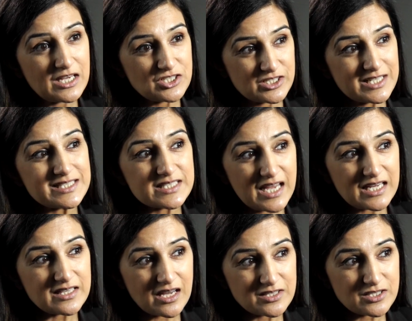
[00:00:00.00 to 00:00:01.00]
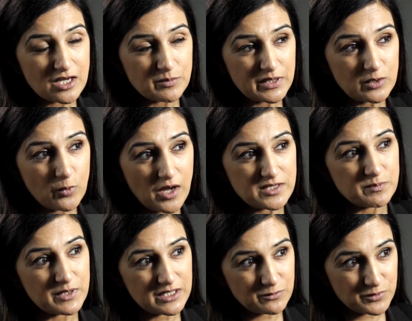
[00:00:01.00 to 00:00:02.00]
She didn't say that in so many words,
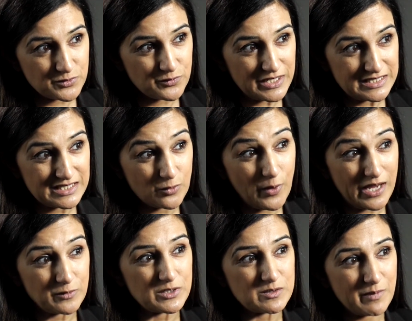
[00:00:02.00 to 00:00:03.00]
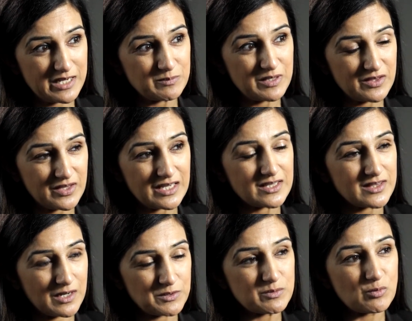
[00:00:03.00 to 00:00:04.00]
but it was written in a way which made me think
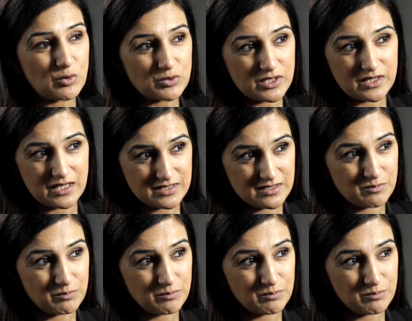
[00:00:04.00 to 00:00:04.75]
there is more to this.